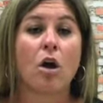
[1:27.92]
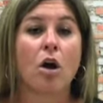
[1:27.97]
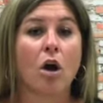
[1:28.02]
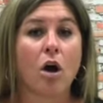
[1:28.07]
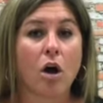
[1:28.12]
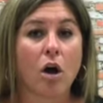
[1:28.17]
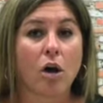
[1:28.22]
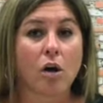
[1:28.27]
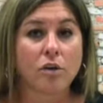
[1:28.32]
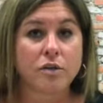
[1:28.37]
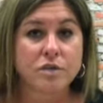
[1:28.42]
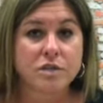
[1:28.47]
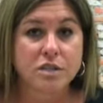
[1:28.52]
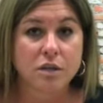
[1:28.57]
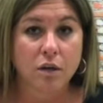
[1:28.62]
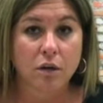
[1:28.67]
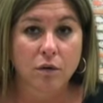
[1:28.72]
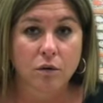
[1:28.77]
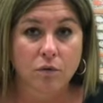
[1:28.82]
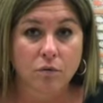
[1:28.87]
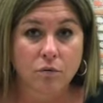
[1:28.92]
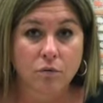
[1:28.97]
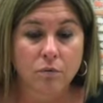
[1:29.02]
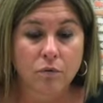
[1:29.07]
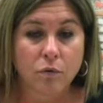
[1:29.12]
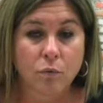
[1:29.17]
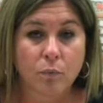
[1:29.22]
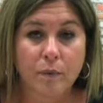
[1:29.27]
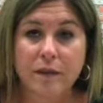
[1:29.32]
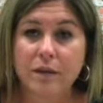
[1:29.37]
Also,
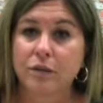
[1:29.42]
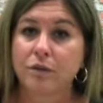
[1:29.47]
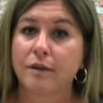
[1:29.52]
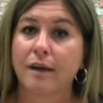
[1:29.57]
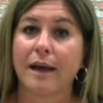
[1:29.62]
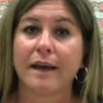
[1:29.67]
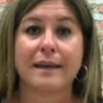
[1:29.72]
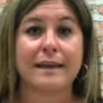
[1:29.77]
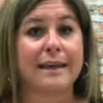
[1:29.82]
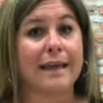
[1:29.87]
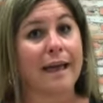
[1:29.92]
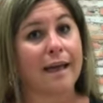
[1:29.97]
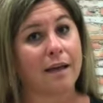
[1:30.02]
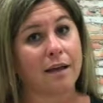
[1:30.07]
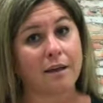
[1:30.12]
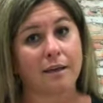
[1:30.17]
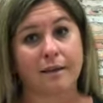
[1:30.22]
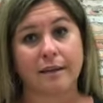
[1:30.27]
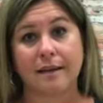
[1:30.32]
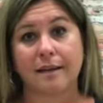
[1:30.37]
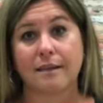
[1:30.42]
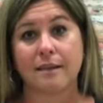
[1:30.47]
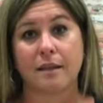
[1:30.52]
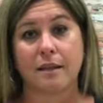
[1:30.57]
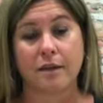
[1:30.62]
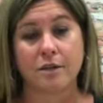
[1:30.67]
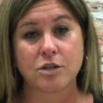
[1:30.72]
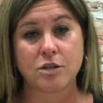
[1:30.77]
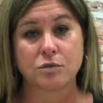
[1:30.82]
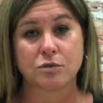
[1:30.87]
we do not yell in the
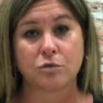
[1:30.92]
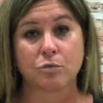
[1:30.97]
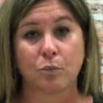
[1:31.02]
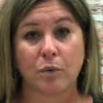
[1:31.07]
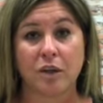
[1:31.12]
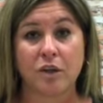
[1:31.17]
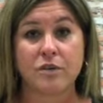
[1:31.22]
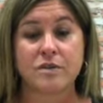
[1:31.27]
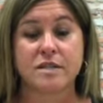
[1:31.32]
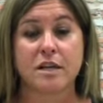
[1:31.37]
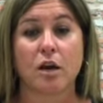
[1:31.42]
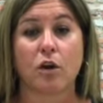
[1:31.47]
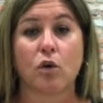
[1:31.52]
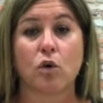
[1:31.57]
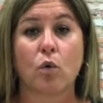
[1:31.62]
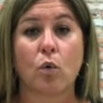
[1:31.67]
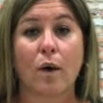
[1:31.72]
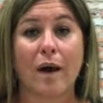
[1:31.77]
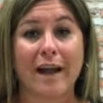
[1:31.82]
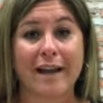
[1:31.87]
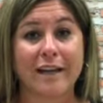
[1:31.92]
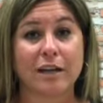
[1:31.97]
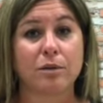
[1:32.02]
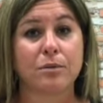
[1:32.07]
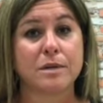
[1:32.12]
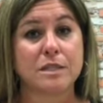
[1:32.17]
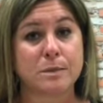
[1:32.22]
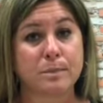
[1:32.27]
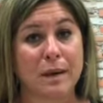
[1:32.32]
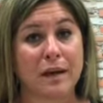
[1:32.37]
lunchroom. We use our quiet,
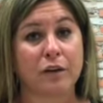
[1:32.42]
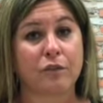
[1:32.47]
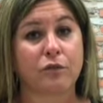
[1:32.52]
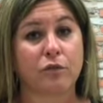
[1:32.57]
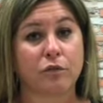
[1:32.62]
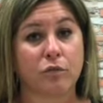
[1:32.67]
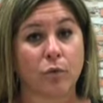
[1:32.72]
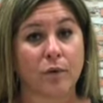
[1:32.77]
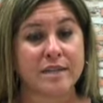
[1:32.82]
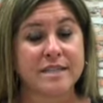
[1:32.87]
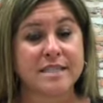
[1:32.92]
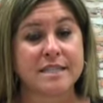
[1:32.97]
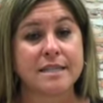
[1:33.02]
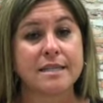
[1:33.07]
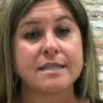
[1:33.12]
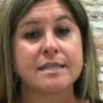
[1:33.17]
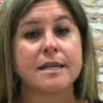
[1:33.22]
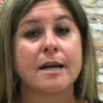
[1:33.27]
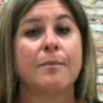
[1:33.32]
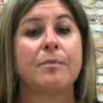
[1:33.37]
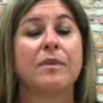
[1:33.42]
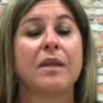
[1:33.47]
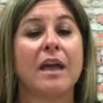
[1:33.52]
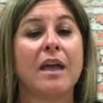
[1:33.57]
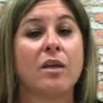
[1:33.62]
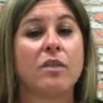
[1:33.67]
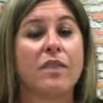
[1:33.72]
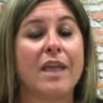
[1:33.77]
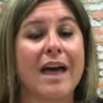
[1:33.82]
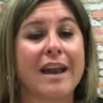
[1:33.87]
respectful voices,
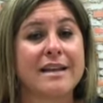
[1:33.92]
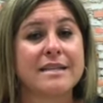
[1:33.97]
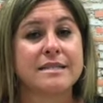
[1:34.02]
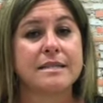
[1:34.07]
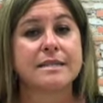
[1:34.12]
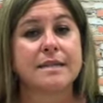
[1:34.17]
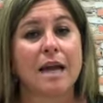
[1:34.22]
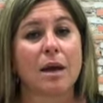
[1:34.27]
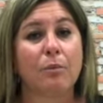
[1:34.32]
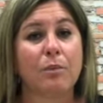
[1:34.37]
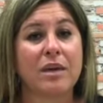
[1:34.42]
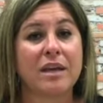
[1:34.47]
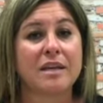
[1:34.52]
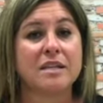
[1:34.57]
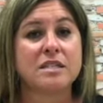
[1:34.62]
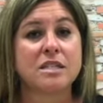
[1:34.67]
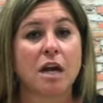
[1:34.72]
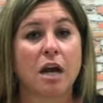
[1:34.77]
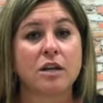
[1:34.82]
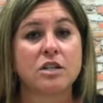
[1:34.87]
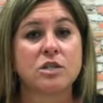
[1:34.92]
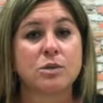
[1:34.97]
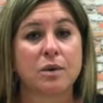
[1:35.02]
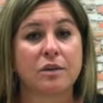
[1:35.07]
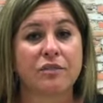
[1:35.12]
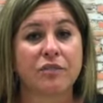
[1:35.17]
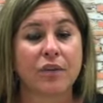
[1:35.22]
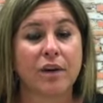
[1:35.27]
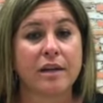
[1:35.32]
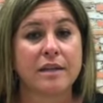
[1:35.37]
and that is the time we can talk to our
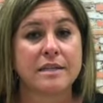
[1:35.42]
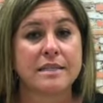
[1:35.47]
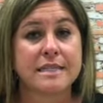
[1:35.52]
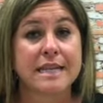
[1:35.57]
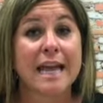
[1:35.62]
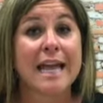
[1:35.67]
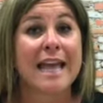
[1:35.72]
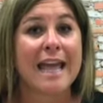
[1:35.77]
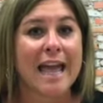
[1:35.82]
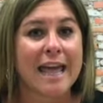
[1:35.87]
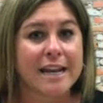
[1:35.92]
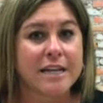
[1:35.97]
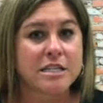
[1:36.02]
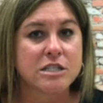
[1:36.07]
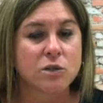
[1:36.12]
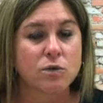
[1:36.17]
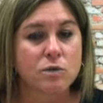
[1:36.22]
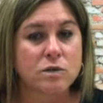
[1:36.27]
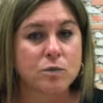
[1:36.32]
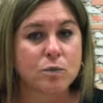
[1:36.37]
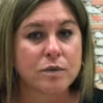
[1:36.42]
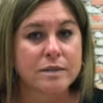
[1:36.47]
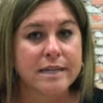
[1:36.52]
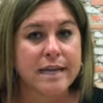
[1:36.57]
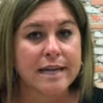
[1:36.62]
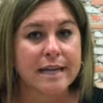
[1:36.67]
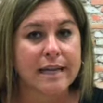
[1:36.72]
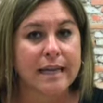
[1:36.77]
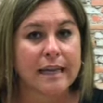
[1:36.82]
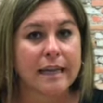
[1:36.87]
friends. And as soon as we're
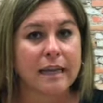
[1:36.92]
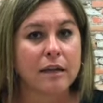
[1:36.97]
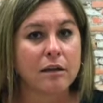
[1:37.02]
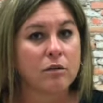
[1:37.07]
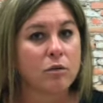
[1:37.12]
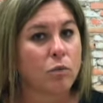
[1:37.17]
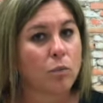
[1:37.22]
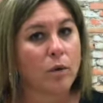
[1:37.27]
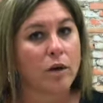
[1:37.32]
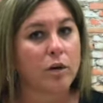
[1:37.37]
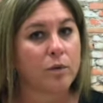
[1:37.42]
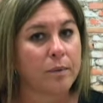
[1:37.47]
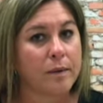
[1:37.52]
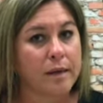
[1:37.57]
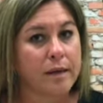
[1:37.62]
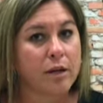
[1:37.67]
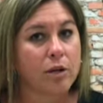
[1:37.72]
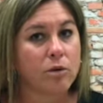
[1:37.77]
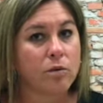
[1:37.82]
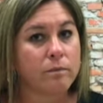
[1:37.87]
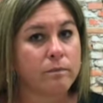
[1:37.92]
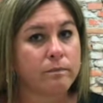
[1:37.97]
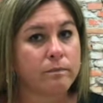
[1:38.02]
done eating, what do we do?